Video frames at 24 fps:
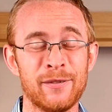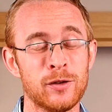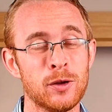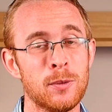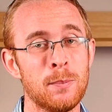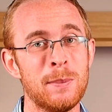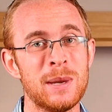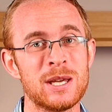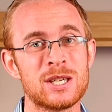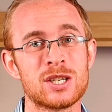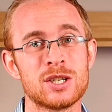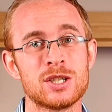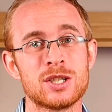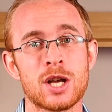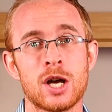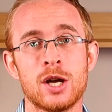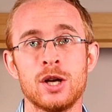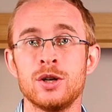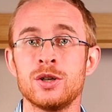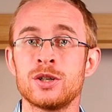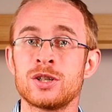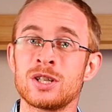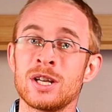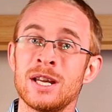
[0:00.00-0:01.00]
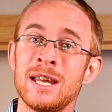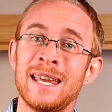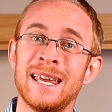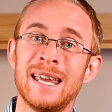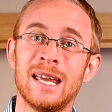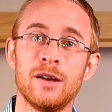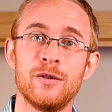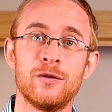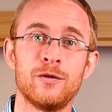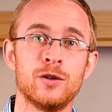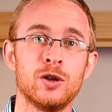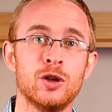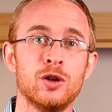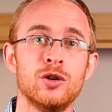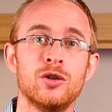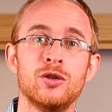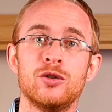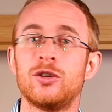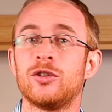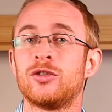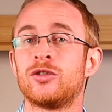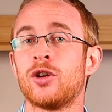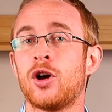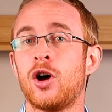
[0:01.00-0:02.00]
if you miss a dose, if
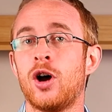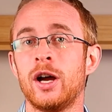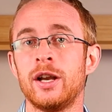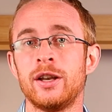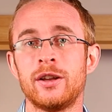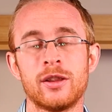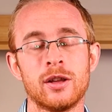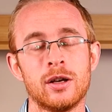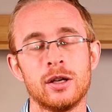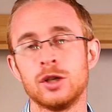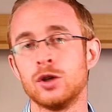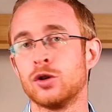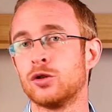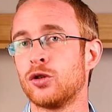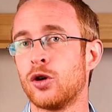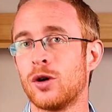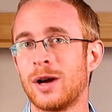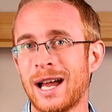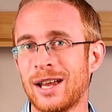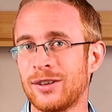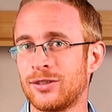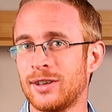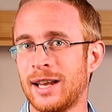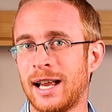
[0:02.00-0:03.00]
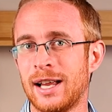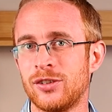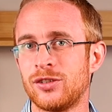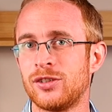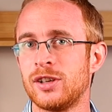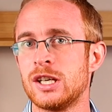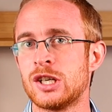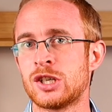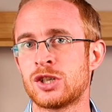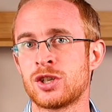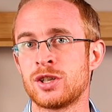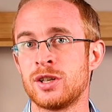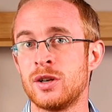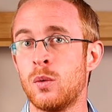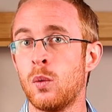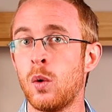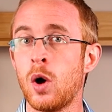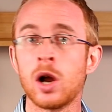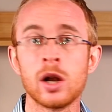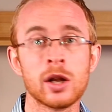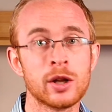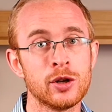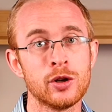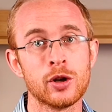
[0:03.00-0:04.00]
you decide that your dog hasn't had seizures in a
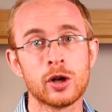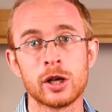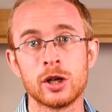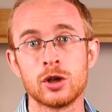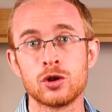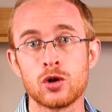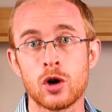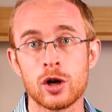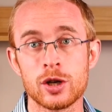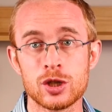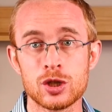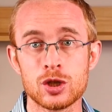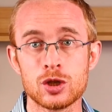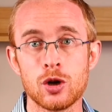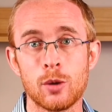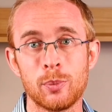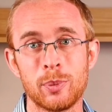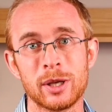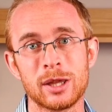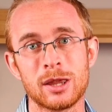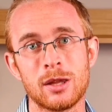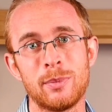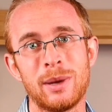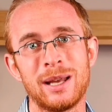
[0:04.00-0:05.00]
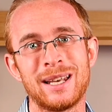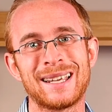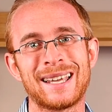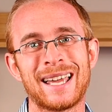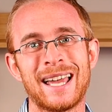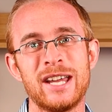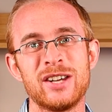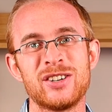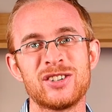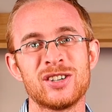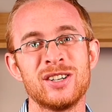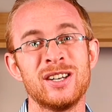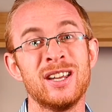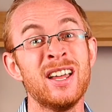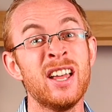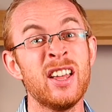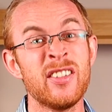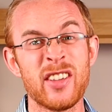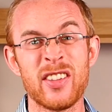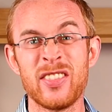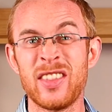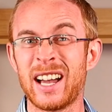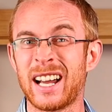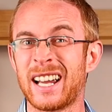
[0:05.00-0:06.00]
while and you're going to try stopping the medication,
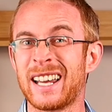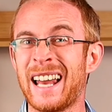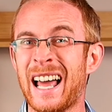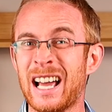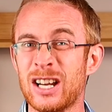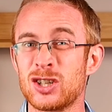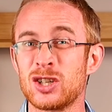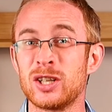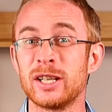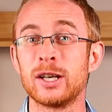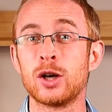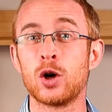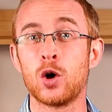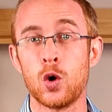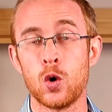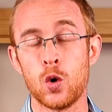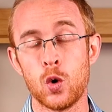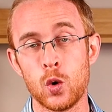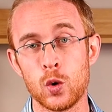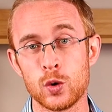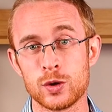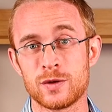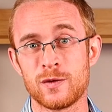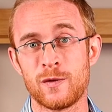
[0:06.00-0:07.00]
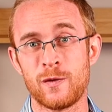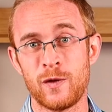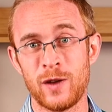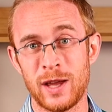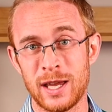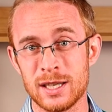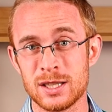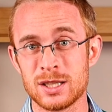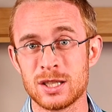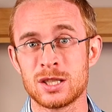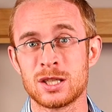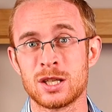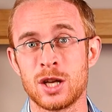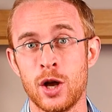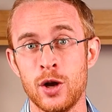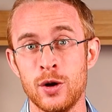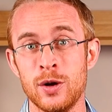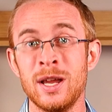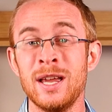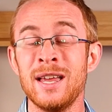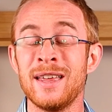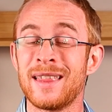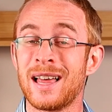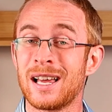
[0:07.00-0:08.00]
then that can actually cause fits.
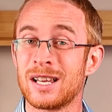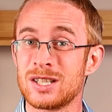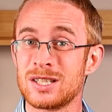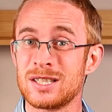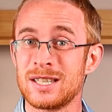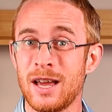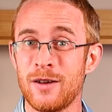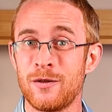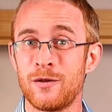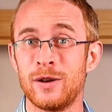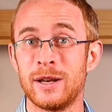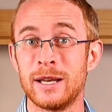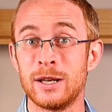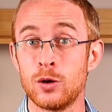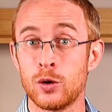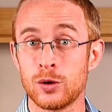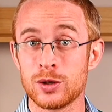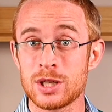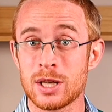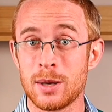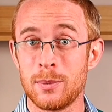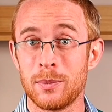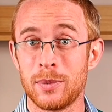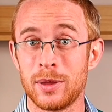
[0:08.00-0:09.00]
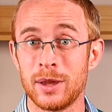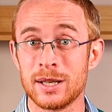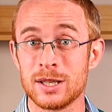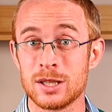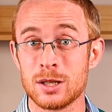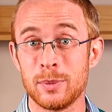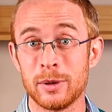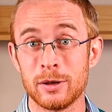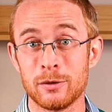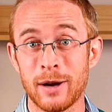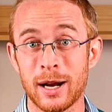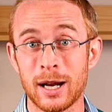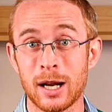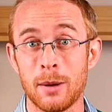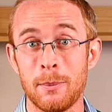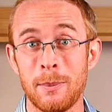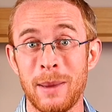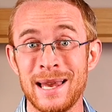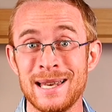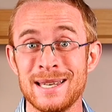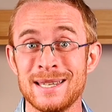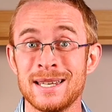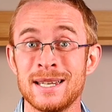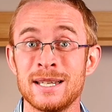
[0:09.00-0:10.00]
So that's definitely not something to be
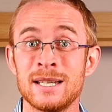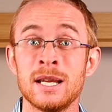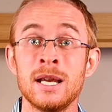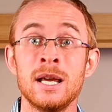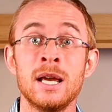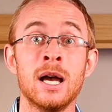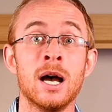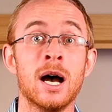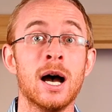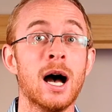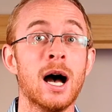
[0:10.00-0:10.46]
recommended